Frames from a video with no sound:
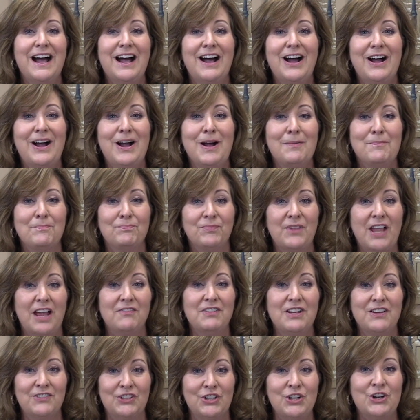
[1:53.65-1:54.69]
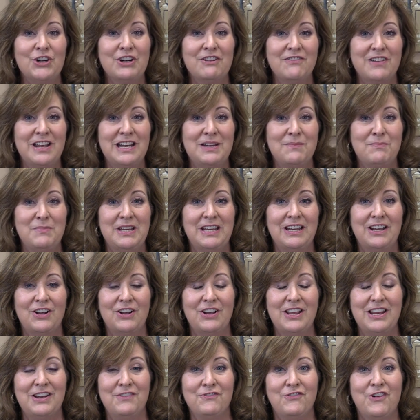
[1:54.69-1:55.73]
Um, I've never heard of any
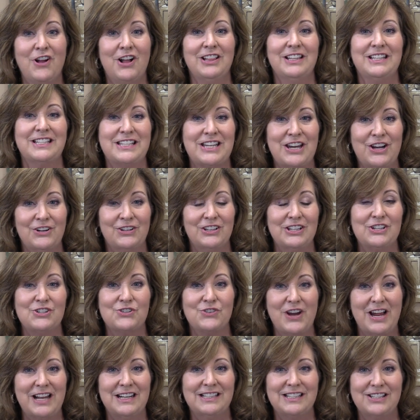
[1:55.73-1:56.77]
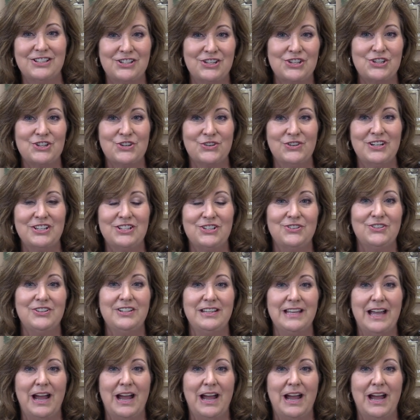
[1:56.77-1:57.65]
being involuntarily dragged into jury duty